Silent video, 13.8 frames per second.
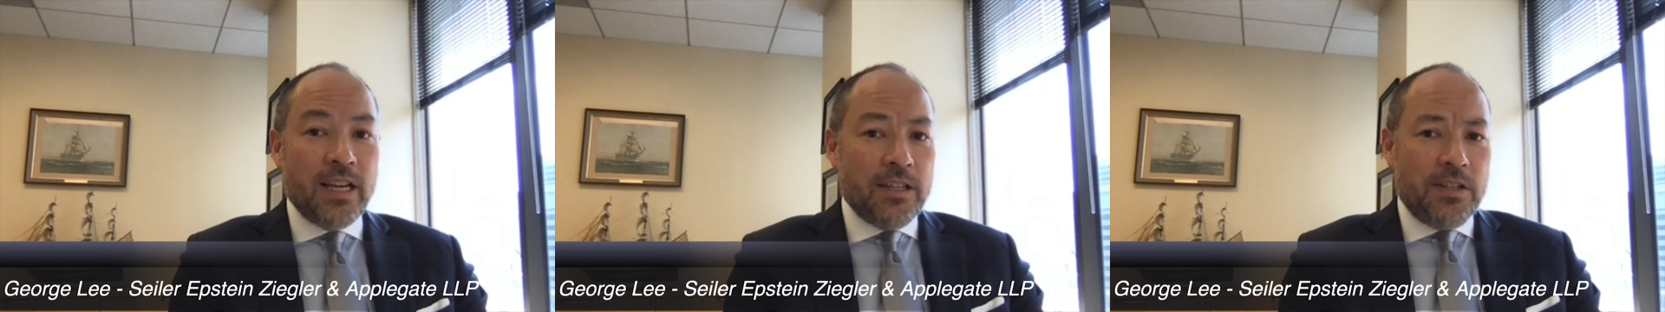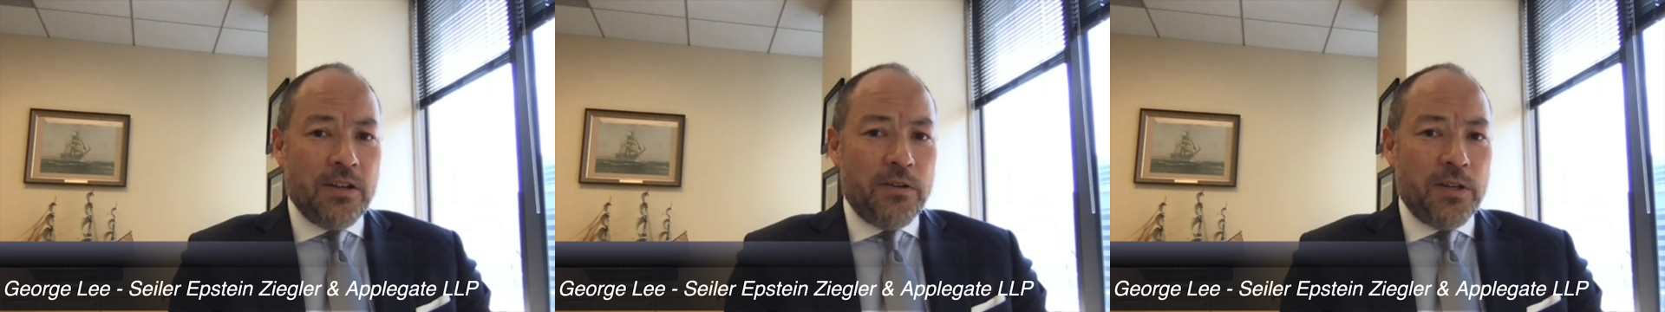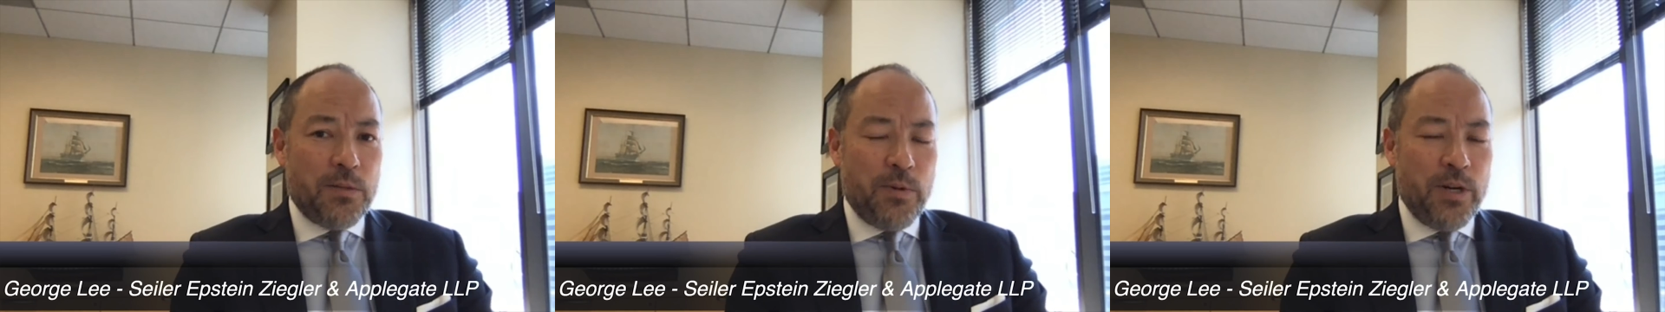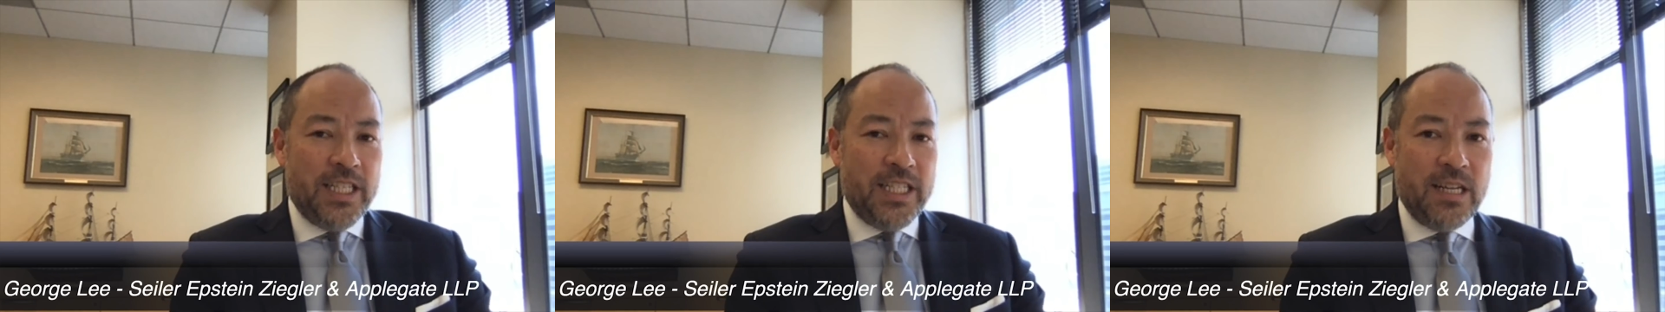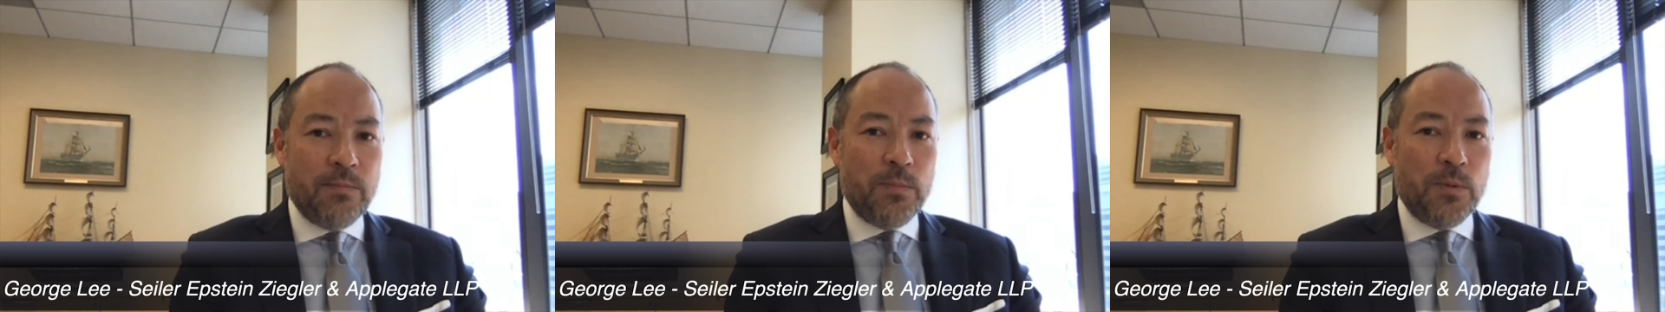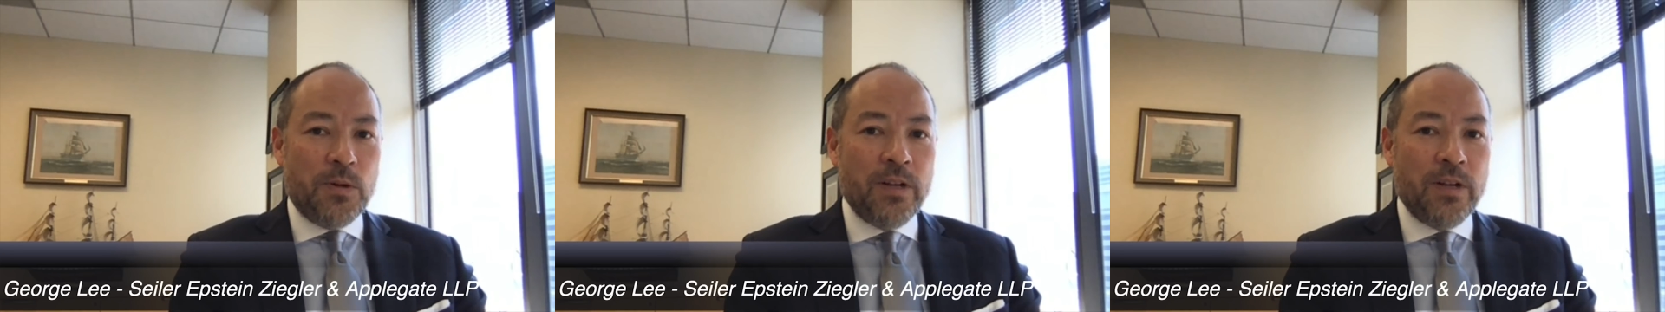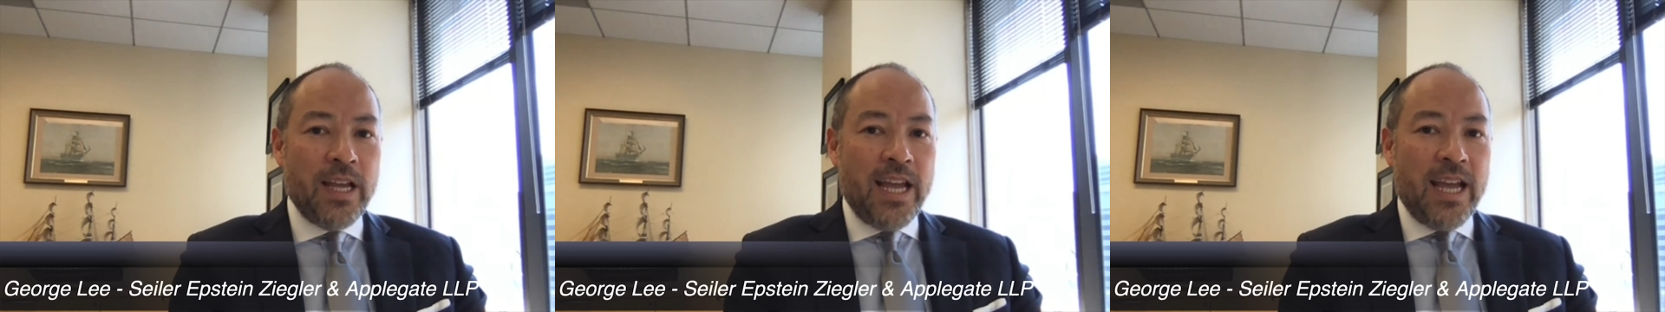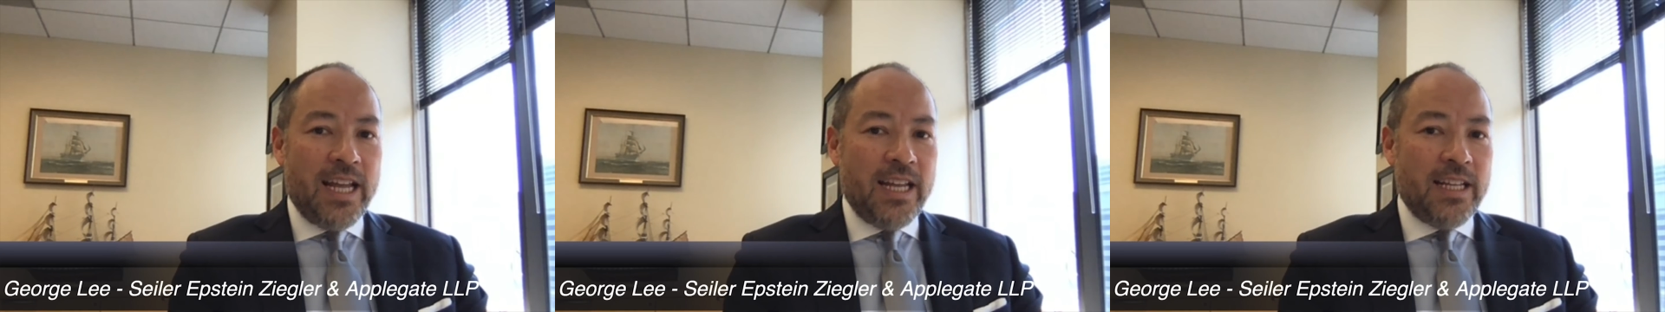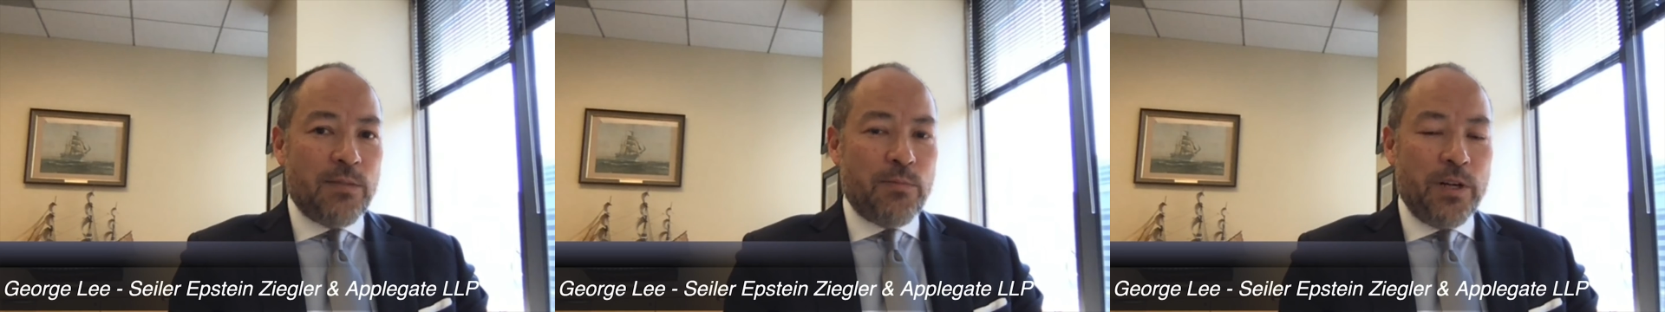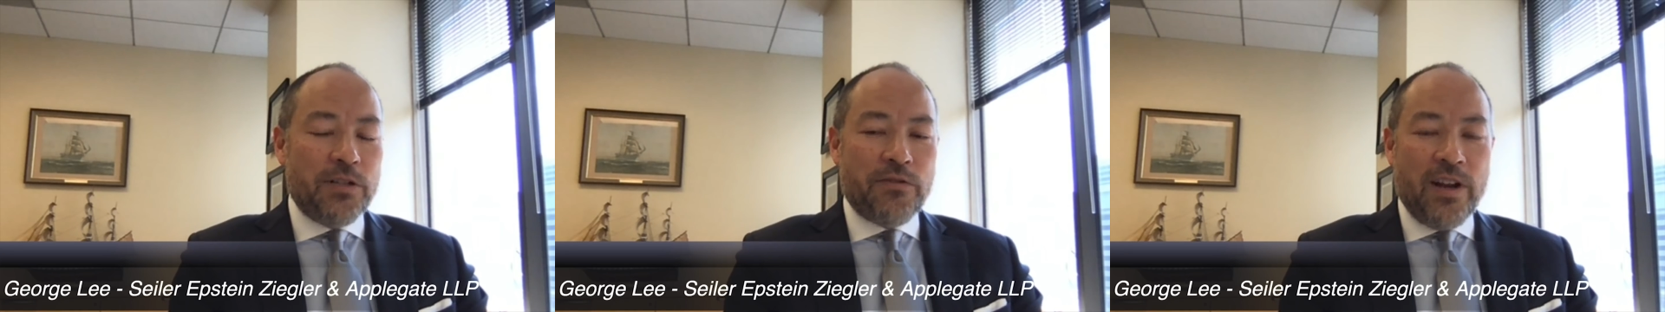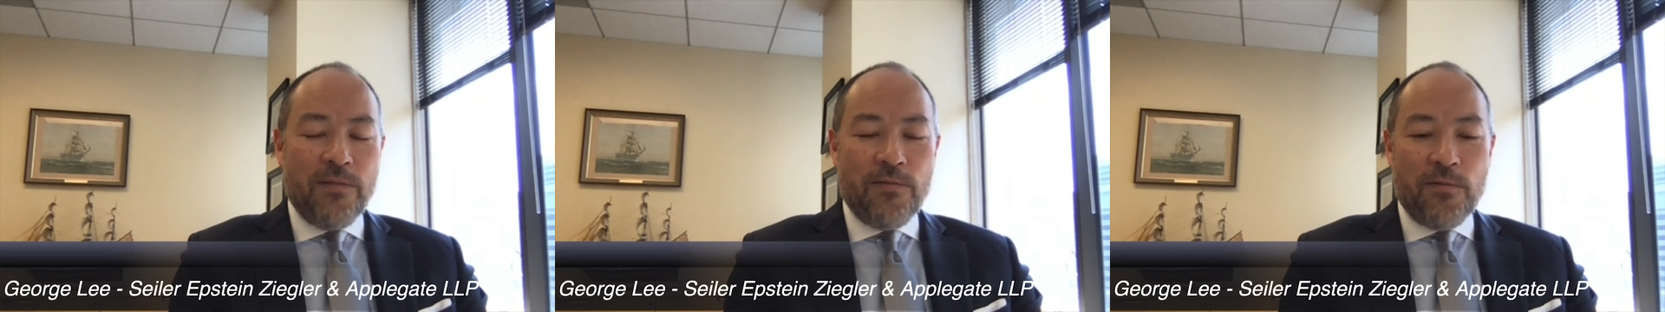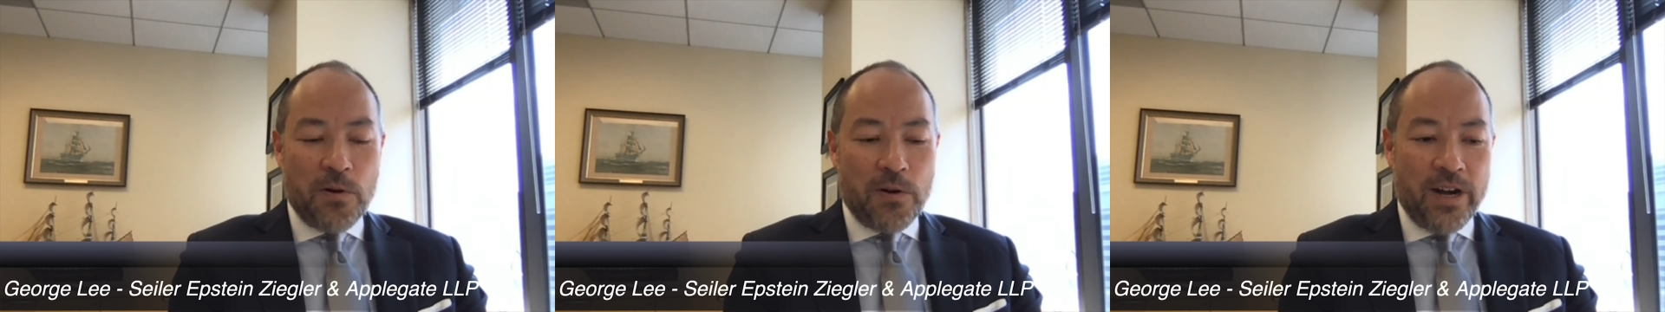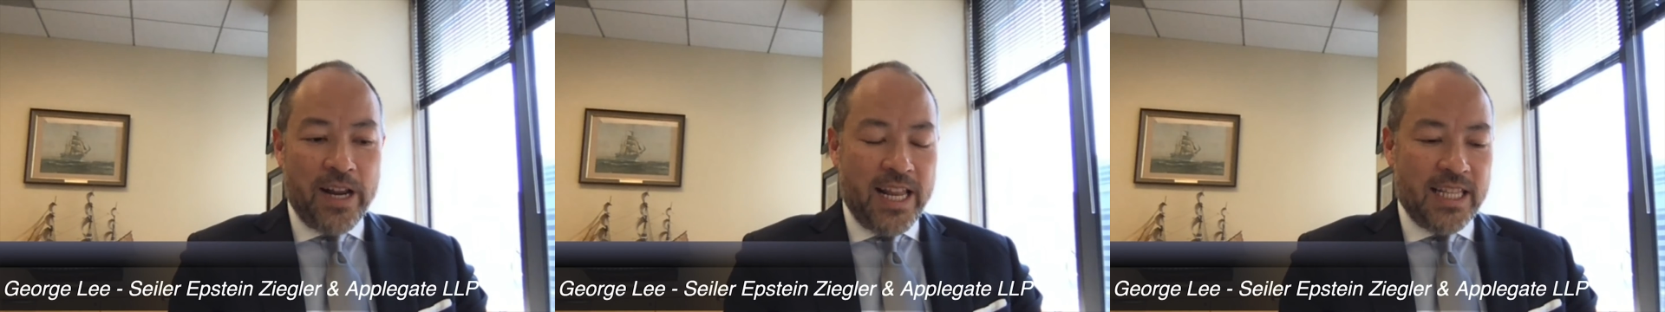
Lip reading: So it's pretty simple and it's pretty straightforward.